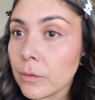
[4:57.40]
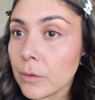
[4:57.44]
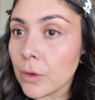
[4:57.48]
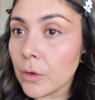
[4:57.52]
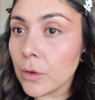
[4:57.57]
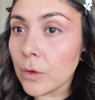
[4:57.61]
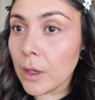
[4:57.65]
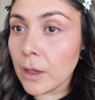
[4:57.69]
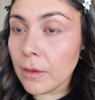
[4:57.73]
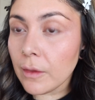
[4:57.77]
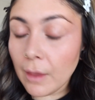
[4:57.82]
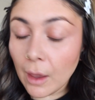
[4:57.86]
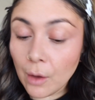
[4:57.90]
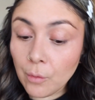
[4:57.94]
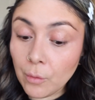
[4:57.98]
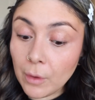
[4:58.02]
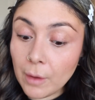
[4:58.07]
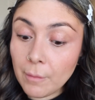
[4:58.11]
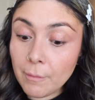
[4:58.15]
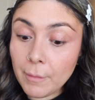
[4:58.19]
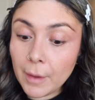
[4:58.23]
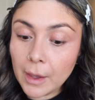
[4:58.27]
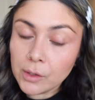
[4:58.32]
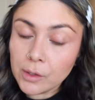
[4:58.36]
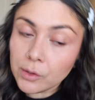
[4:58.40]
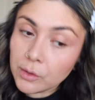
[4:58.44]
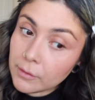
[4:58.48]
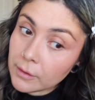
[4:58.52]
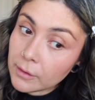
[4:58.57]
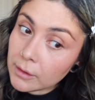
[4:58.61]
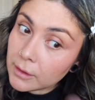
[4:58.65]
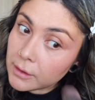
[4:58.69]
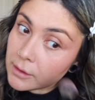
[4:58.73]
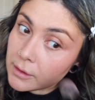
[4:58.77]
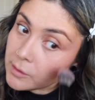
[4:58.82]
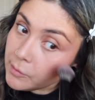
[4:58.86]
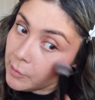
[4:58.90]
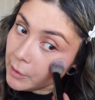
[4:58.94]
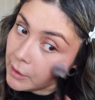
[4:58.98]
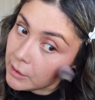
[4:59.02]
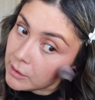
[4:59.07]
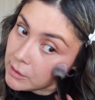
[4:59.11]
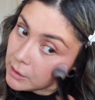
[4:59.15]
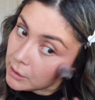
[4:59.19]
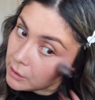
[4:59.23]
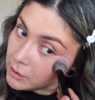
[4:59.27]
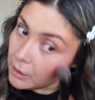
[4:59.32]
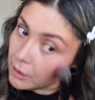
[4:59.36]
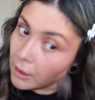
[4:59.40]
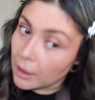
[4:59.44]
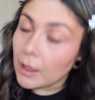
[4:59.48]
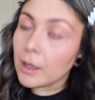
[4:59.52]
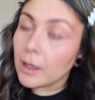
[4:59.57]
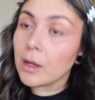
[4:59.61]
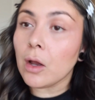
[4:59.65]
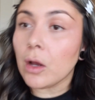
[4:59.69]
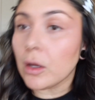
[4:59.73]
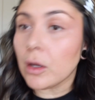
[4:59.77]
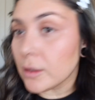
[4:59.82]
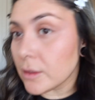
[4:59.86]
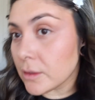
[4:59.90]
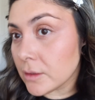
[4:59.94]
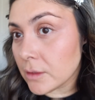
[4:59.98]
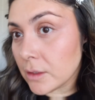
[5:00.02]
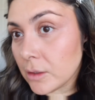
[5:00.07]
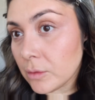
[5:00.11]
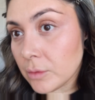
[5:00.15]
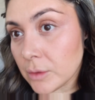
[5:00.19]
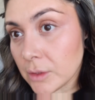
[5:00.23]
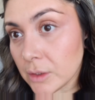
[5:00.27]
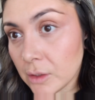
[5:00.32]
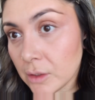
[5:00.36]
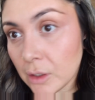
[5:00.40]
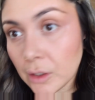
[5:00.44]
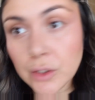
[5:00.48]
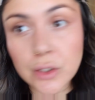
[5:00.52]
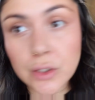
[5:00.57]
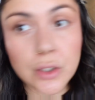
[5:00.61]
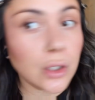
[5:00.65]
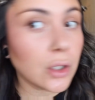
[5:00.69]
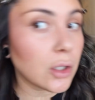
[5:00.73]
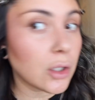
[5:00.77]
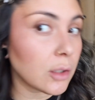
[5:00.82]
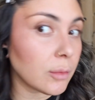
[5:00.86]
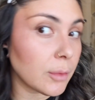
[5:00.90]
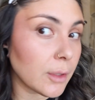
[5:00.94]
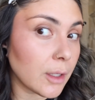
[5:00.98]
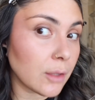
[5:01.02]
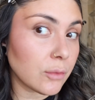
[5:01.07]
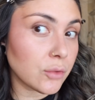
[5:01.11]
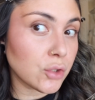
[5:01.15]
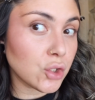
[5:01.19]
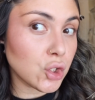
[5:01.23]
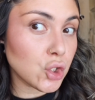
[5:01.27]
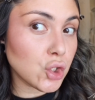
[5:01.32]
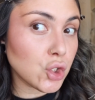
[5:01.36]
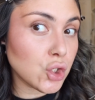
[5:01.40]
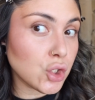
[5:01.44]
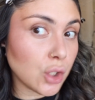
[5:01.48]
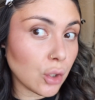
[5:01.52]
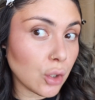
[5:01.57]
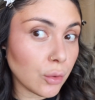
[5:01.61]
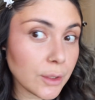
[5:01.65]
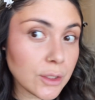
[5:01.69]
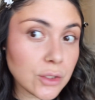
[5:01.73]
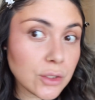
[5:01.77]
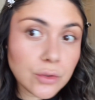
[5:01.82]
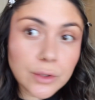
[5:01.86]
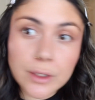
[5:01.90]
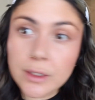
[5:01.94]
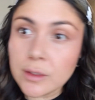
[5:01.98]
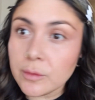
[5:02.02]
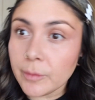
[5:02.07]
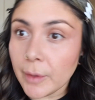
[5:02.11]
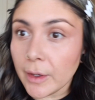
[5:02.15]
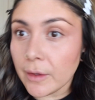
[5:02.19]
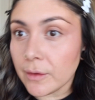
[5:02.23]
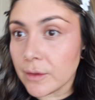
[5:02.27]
Okay, that went better than expected. I honestly was not sure, but I was just so intrigued by